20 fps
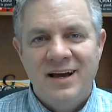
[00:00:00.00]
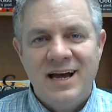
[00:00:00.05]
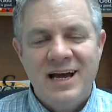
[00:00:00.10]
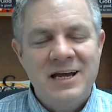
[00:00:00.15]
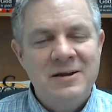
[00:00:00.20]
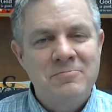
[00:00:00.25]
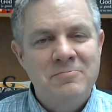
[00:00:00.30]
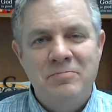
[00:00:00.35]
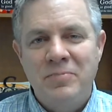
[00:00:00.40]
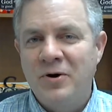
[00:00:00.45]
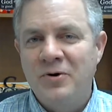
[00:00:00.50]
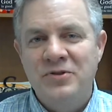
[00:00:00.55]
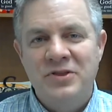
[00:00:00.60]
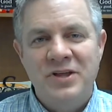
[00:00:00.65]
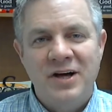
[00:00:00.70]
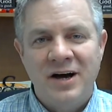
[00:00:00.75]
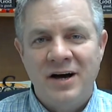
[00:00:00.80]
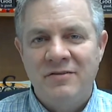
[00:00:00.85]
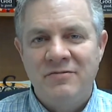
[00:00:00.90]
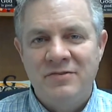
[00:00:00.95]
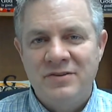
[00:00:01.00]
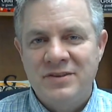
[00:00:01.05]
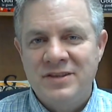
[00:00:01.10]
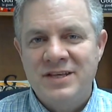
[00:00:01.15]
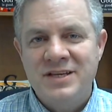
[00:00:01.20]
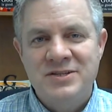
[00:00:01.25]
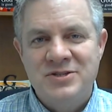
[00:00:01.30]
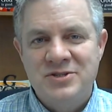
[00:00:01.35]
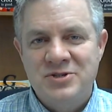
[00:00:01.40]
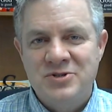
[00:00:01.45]
In both of
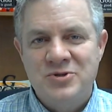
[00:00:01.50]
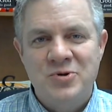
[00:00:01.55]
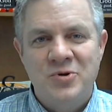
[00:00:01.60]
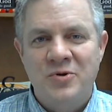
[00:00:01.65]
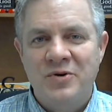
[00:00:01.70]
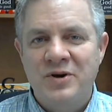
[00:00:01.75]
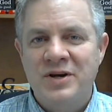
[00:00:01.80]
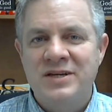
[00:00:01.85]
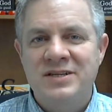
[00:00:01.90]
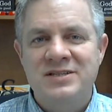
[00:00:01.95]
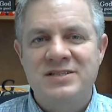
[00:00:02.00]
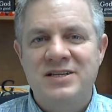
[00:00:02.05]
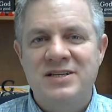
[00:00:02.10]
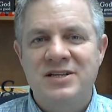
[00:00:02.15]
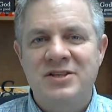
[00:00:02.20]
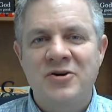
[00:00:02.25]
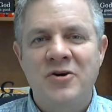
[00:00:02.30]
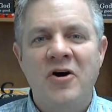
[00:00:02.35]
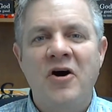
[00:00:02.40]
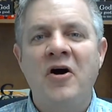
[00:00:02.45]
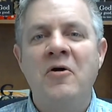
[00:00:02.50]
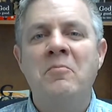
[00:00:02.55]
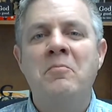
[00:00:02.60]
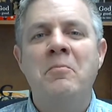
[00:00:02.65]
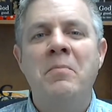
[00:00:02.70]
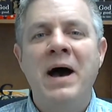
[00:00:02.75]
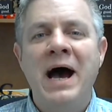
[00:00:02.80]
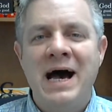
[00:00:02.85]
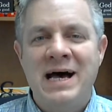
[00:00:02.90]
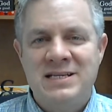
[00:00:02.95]
these stories, there are
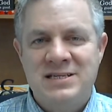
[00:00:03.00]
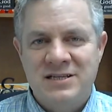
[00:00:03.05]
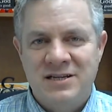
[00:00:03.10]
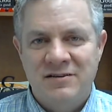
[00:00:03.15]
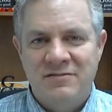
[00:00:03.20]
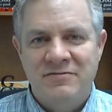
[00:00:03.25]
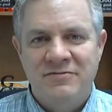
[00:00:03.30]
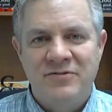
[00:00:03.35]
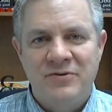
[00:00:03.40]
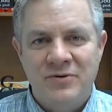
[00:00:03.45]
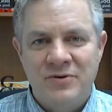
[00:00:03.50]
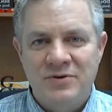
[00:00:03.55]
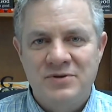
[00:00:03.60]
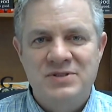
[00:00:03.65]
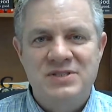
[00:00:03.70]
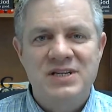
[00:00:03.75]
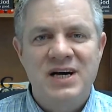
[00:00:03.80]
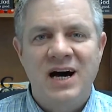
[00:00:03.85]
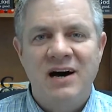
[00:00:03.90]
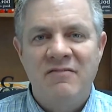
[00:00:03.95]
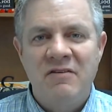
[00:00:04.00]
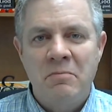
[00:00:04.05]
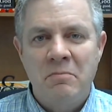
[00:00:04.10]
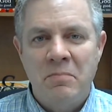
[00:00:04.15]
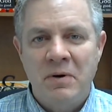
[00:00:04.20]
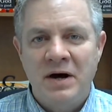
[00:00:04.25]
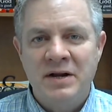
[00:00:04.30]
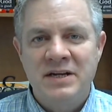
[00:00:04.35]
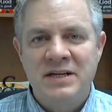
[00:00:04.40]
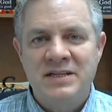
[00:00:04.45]
basketfuls of
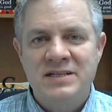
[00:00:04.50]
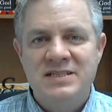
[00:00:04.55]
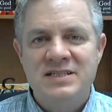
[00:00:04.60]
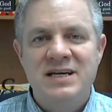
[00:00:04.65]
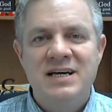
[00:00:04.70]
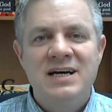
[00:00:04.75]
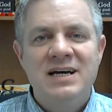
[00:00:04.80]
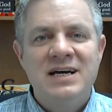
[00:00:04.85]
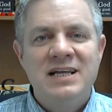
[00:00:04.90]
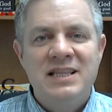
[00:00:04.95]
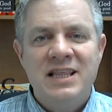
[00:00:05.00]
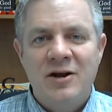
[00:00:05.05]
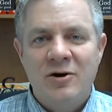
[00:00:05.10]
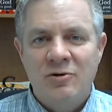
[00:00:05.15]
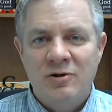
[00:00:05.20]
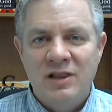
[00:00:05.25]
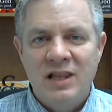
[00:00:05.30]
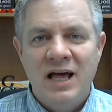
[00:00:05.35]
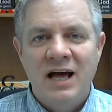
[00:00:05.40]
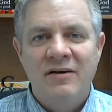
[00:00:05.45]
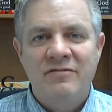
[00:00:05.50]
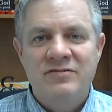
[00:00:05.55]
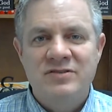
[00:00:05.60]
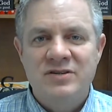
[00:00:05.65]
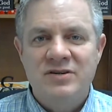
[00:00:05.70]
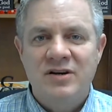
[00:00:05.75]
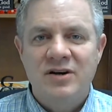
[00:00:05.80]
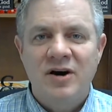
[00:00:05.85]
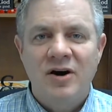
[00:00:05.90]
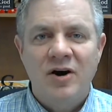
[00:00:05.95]
abundance that are
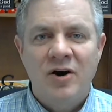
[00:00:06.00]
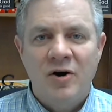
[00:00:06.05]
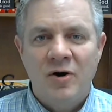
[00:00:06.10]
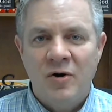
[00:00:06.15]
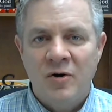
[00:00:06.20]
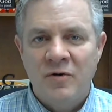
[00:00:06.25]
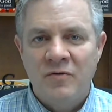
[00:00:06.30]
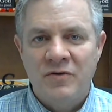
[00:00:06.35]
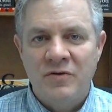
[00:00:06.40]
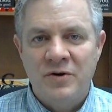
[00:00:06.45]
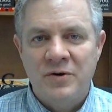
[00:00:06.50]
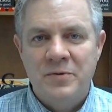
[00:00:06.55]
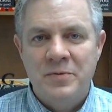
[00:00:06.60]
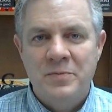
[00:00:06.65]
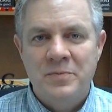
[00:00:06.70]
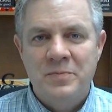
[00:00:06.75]
left over.